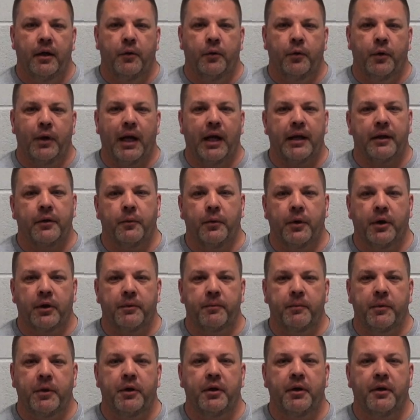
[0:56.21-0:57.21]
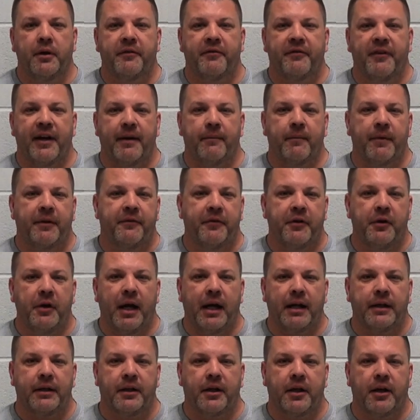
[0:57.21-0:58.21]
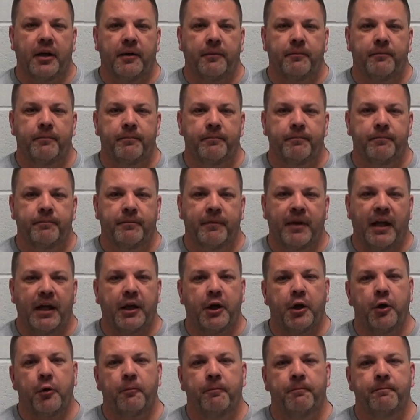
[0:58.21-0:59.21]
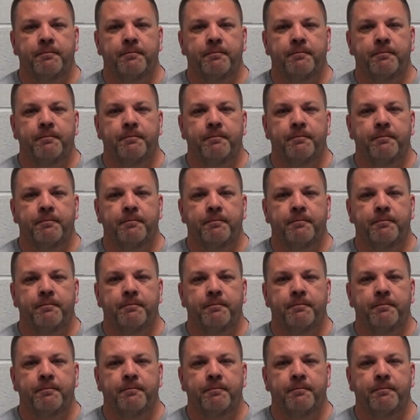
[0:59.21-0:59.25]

we'd like to welcome you to the family if you'd like to come. Thank you.